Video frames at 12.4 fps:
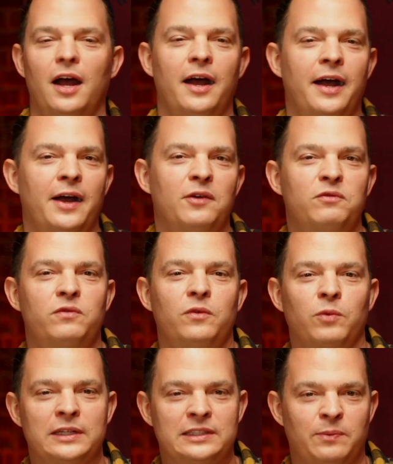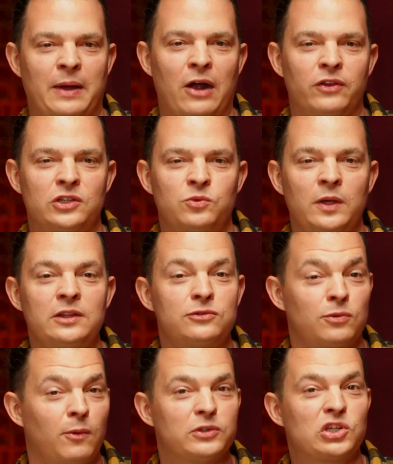of Rings of Power this week. This
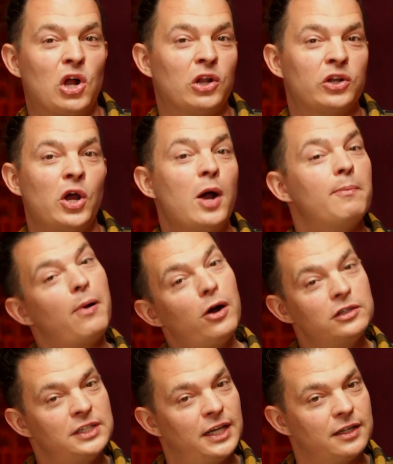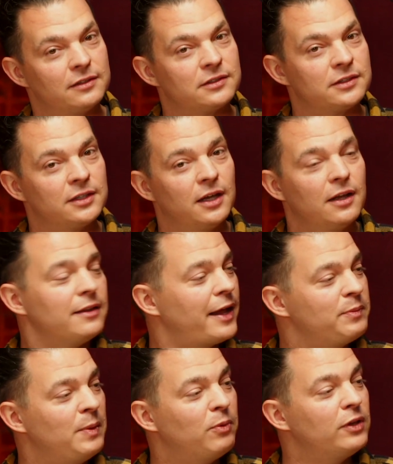one was called Partings. A lot of
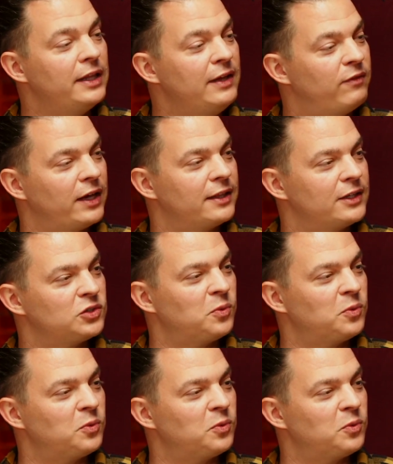people leaving this